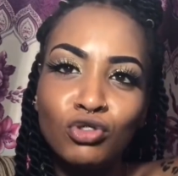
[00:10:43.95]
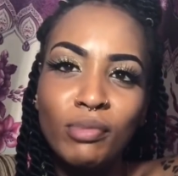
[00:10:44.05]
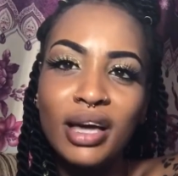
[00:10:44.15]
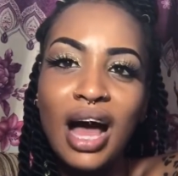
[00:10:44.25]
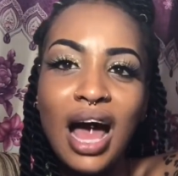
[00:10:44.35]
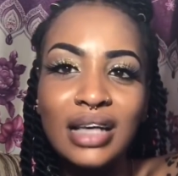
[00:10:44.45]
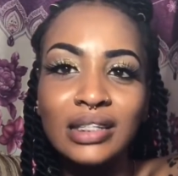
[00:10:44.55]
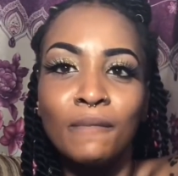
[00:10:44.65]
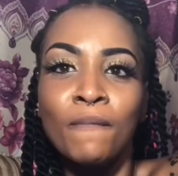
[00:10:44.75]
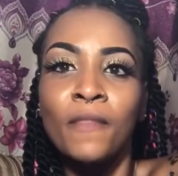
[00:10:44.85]
because
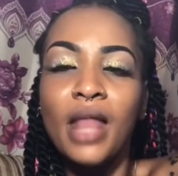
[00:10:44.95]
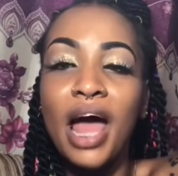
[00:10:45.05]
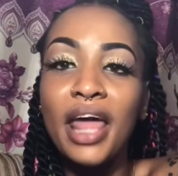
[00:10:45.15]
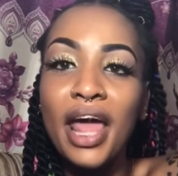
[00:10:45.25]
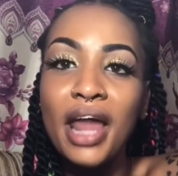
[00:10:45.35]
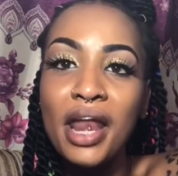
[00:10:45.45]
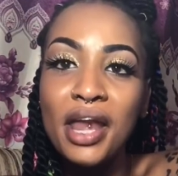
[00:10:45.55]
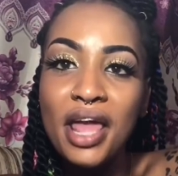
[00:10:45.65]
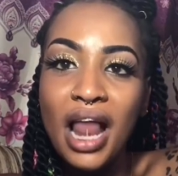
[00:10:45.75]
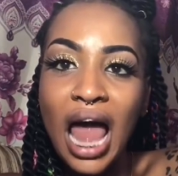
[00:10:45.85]
at the end of the
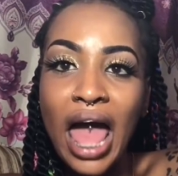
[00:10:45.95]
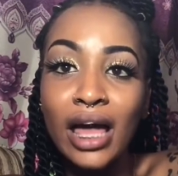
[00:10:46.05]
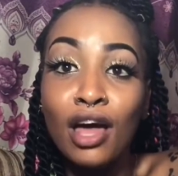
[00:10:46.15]
day, like,